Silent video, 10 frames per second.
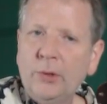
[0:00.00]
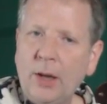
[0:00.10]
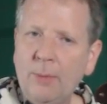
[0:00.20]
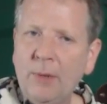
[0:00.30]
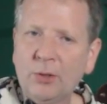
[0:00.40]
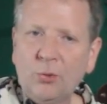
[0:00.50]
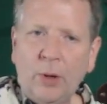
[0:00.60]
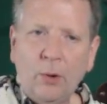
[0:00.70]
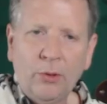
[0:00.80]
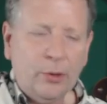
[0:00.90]
you kind of mess
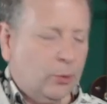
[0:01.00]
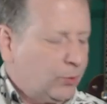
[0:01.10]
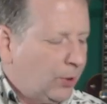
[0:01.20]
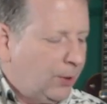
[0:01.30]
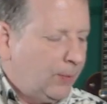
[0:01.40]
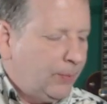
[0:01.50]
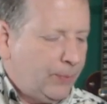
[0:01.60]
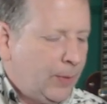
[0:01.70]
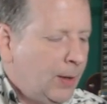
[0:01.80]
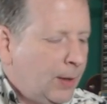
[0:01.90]
around with those.
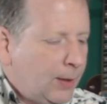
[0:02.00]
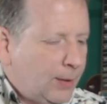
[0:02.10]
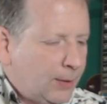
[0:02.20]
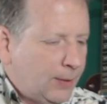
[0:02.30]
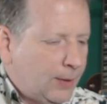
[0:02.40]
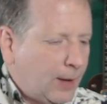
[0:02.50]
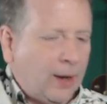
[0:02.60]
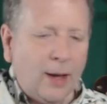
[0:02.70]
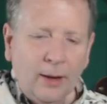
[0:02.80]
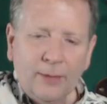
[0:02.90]

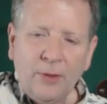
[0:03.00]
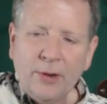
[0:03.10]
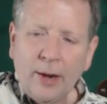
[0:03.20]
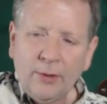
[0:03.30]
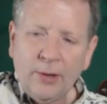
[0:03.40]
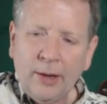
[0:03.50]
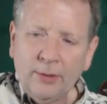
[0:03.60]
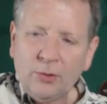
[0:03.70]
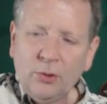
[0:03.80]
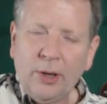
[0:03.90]
I like the 9. The
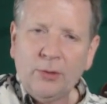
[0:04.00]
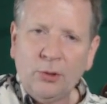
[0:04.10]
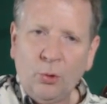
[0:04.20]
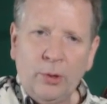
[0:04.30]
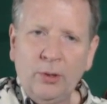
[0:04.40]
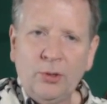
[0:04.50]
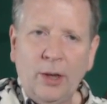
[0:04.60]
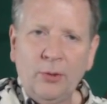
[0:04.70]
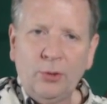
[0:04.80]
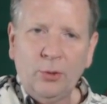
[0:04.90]
9 still has the gritty
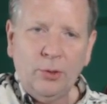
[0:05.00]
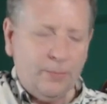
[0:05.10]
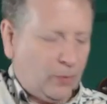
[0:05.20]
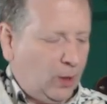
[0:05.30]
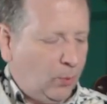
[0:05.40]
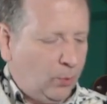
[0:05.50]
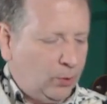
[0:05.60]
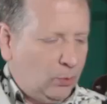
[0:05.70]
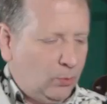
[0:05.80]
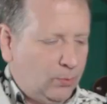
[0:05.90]
sound to it, and
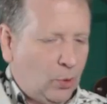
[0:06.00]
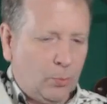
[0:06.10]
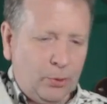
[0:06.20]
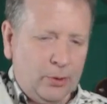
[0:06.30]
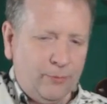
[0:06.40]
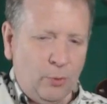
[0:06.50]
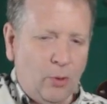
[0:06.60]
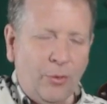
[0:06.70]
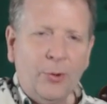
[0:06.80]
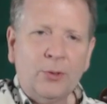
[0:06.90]
when you don't play the
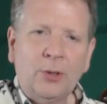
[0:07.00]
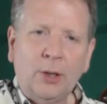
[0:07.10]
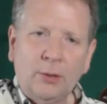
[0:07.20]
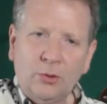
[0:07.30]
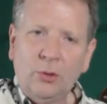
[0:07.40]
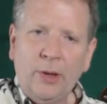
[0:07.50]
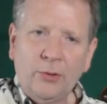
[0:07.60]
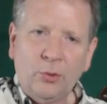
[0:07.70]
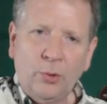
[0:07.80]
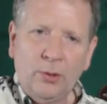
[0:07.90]
full 13, it still
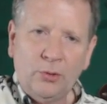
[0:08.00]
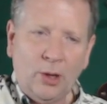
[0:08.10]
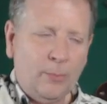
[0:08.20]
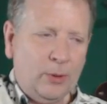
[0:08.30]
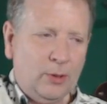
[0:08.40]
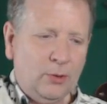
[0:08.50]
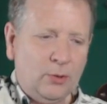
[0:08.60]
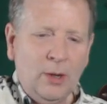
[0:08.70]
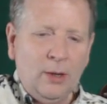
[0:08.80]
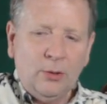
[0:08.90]
has a gritty sound
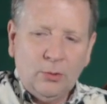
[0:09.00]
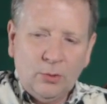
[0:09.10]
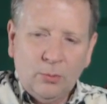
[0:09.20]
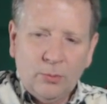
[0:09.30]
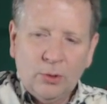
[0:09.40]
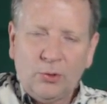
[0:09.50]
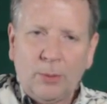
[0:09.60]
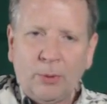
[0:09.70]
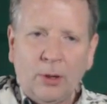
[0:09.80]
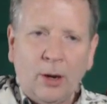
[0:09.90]
because you're
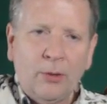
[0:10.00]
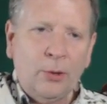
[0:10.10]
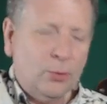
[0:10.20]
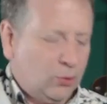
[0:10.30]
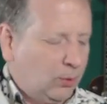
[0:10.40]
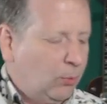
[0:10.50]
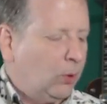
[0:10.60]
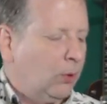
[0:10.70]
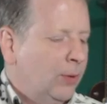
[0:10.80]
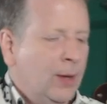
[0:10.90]
skipping a lot of the notes in the
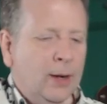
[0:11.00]
middle.